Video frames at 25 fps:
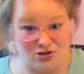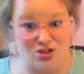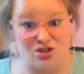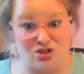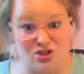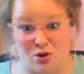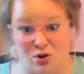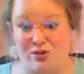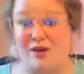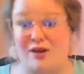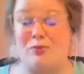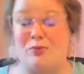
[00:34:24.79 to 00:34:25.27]

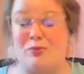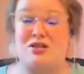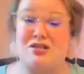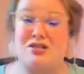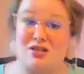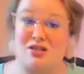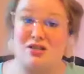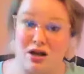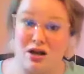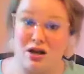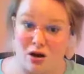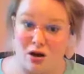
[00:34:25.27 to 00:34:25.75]
So they were
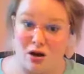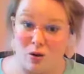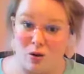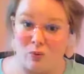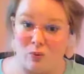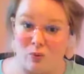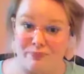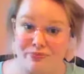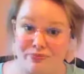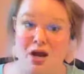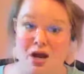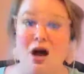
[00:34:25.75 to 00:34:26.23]
stuck
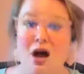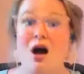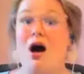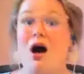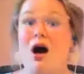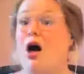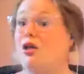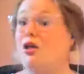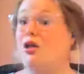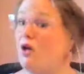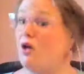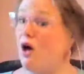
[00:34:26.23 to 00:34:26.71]
home
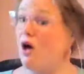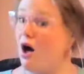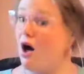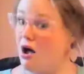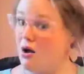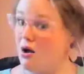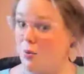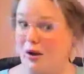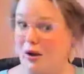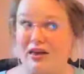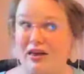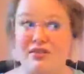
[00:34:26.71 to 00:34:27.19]

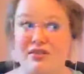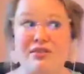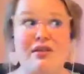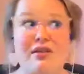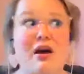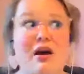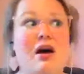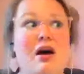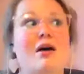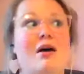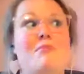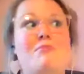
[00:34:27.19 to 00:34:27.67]
along with
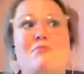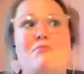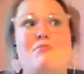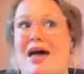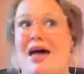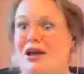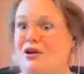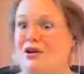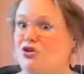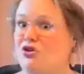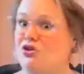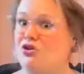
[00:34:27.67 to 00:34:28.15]

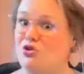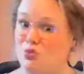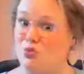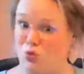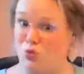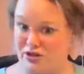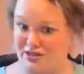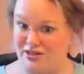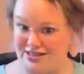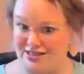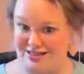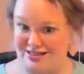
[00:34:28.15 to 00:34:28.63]
men who
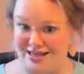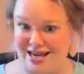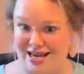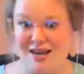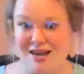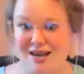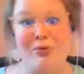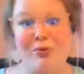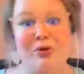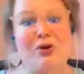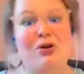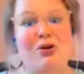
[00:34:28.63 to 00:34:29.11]
were
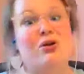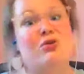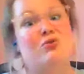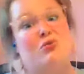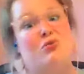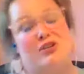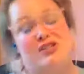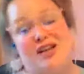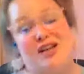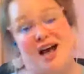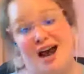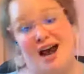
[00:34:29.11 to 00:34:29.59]

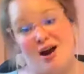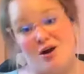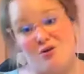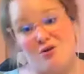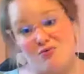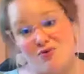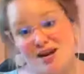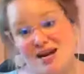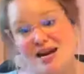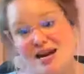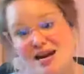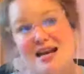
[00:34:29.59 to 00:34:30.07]
disabled,
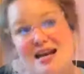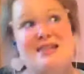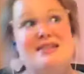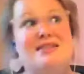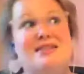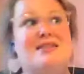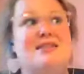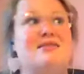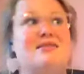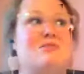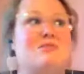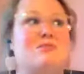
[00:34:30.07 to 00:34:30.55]

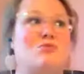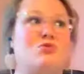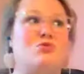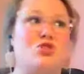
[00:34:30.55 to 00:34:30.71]
retirees,